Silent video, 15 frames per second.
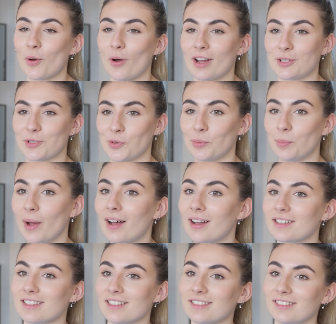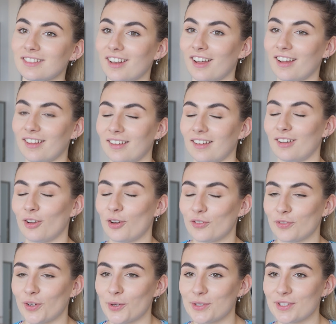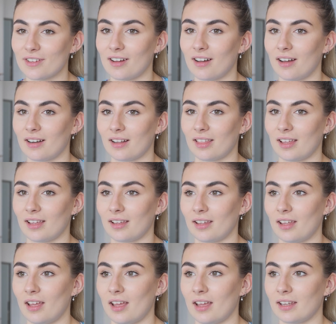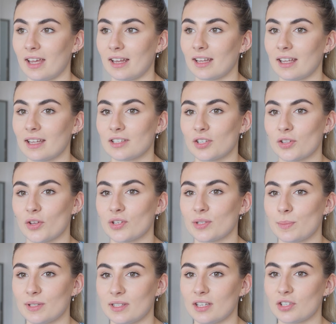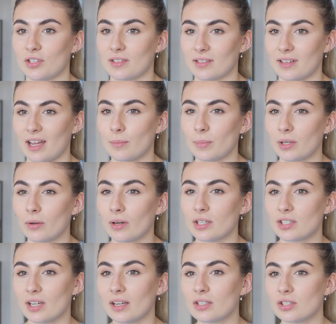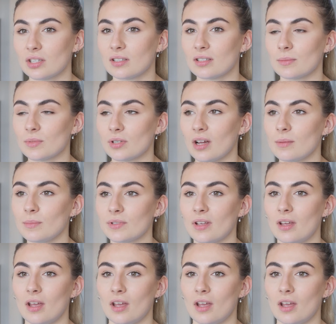quite a tall person, like a lot of rowers are, and I think getting into those positions can be quite challenging sometimes.